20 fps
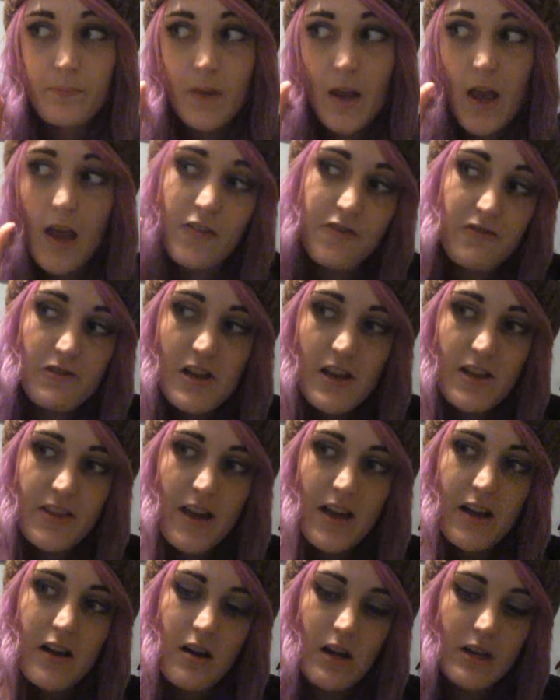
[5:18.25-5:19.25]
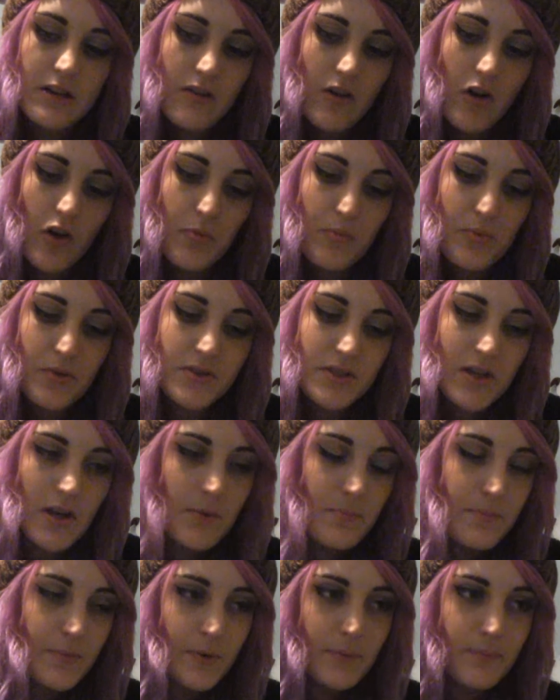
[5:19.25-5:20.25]
I feel like that kind of opens up
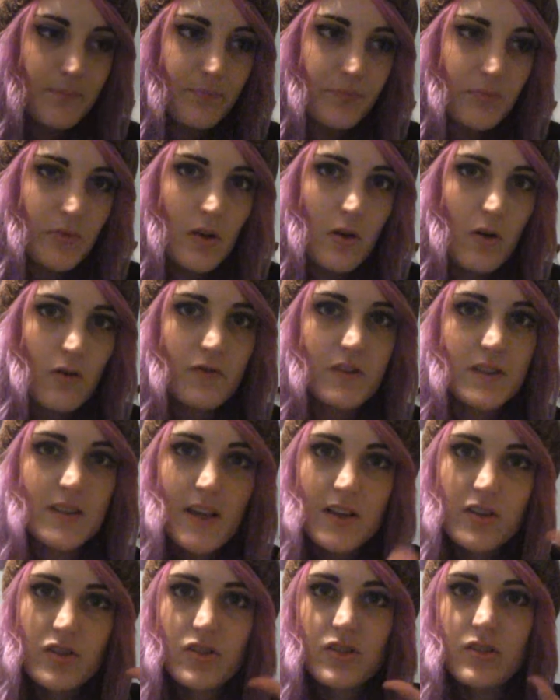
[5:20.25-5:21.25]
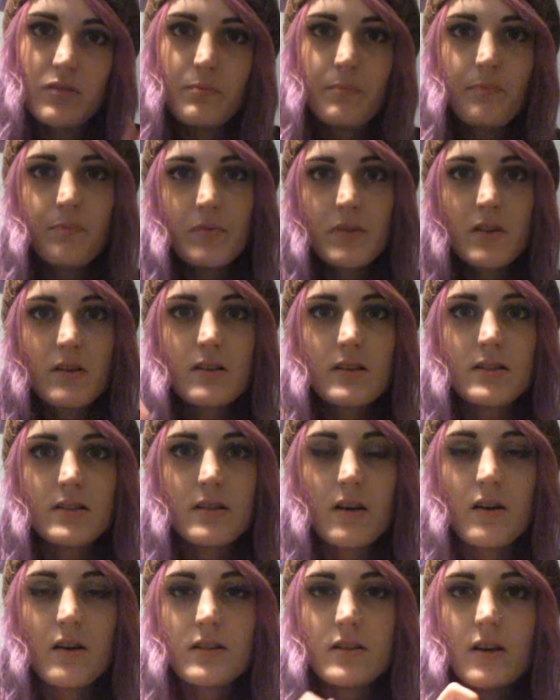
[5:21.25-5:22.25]
a conversation
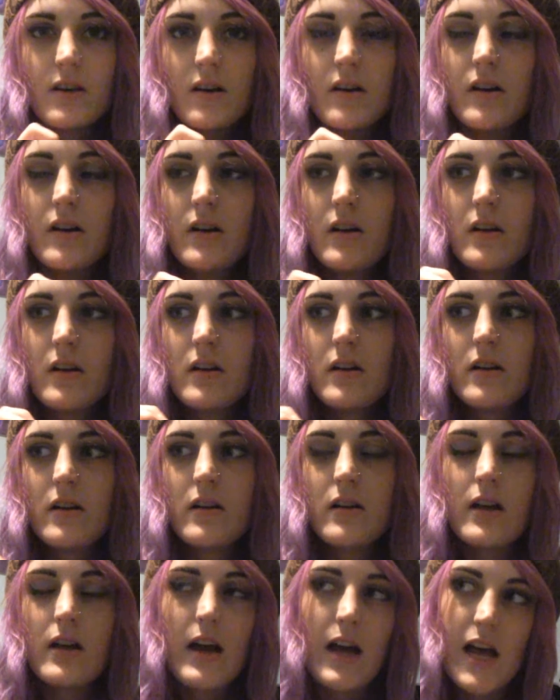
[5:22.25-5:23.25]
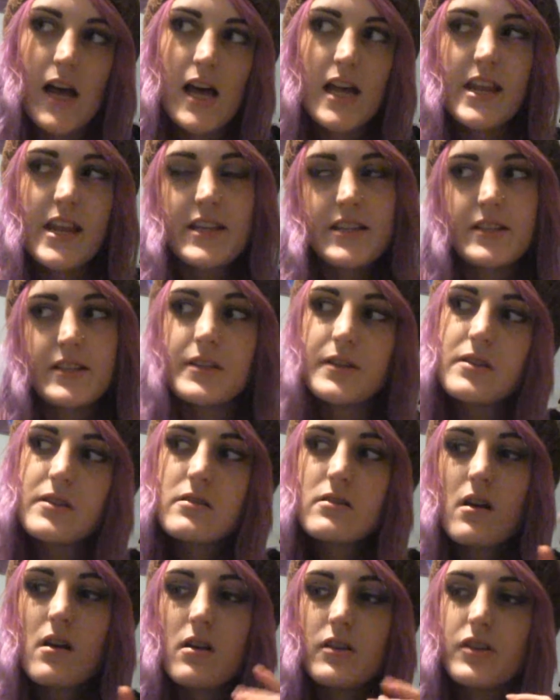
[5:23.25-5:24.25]
starter. As a,
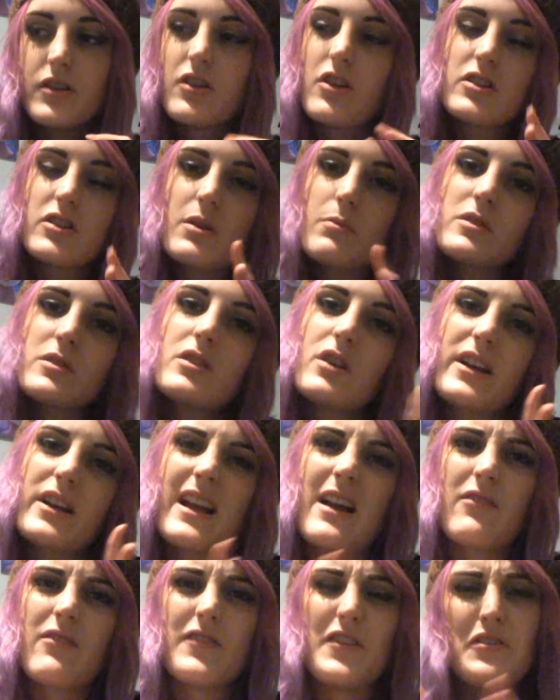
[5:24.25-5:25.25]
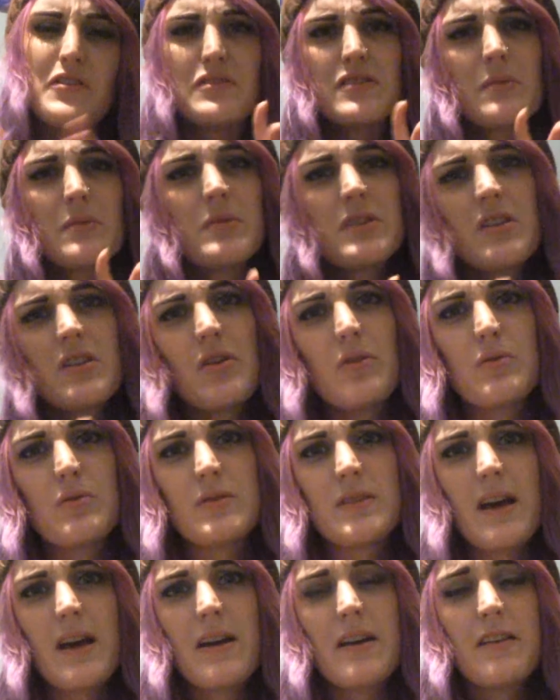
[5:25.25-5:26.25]
you know, someone's looking out for you, and someone
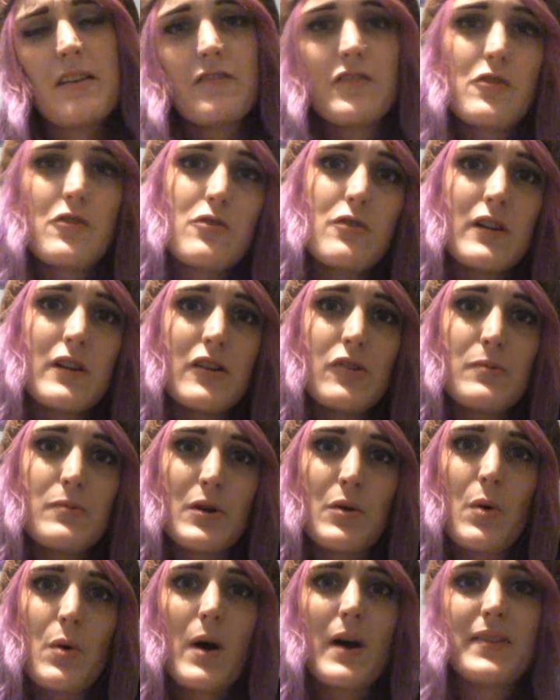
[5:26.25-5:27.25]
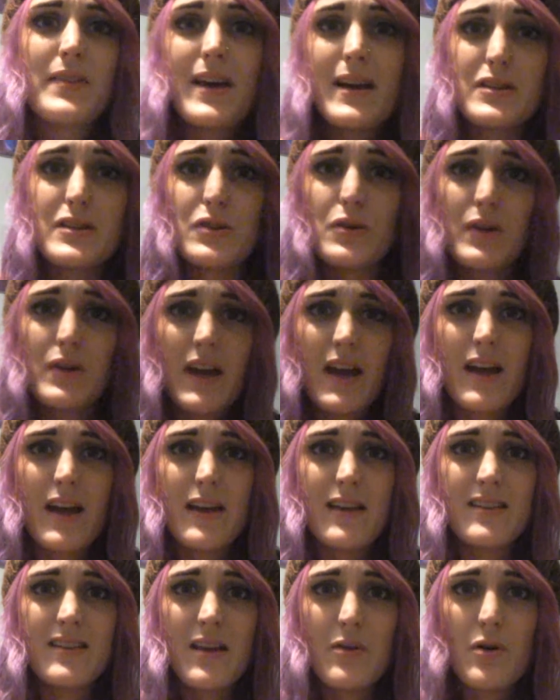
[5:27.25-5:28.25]
knows that if you're a little bit quiet, that's
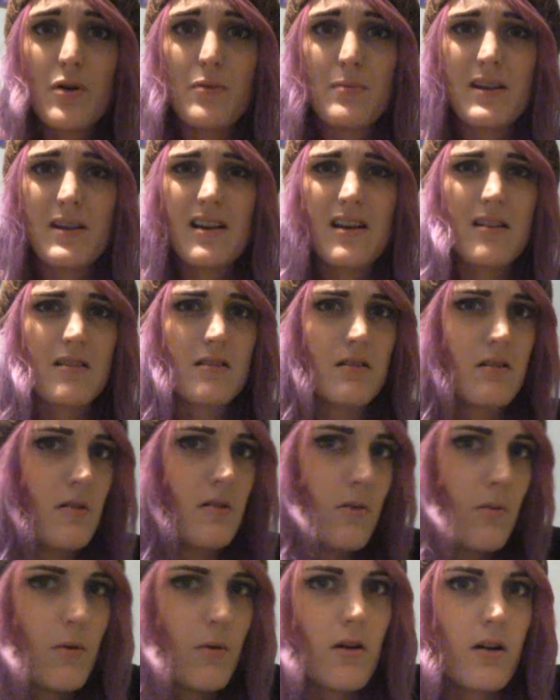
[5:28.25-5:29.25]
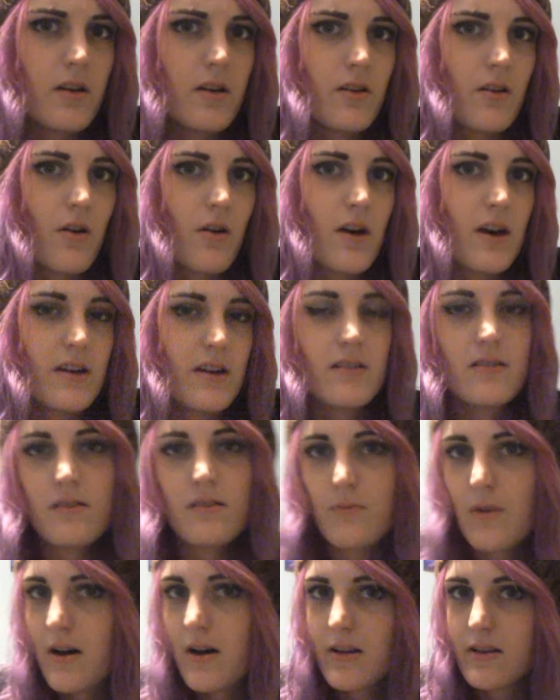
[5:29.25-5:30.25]
okay. They won't be like, why are you quiet?
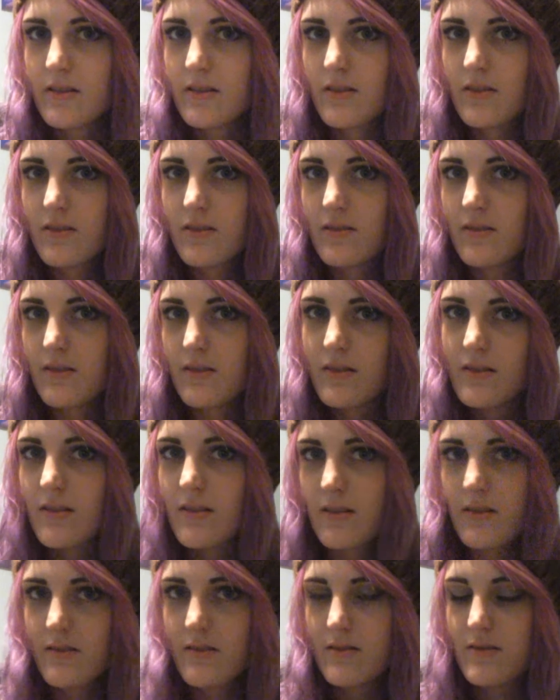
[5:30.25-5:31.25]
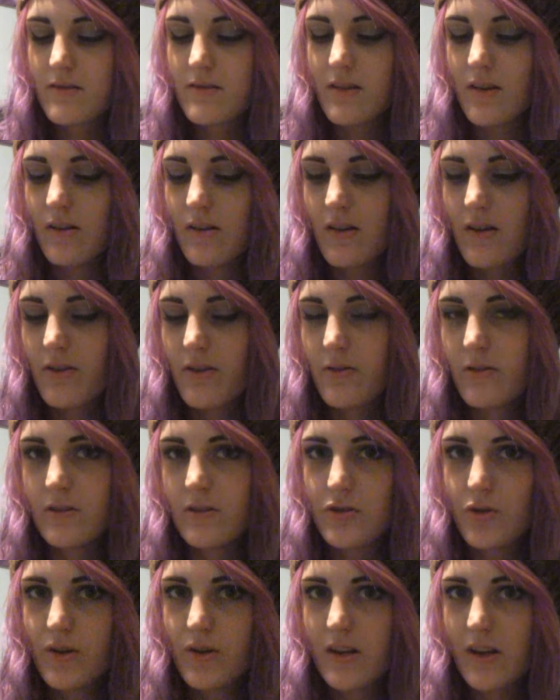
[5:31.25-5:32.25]
Why aren't you, you know,
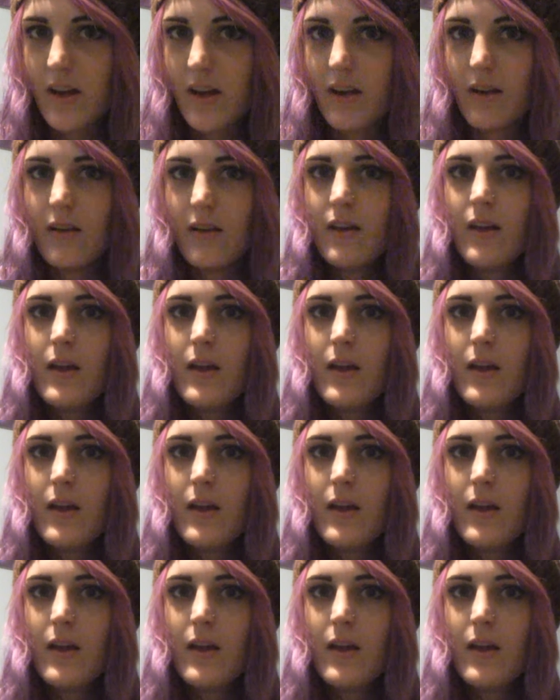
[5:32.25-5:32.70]
joining in?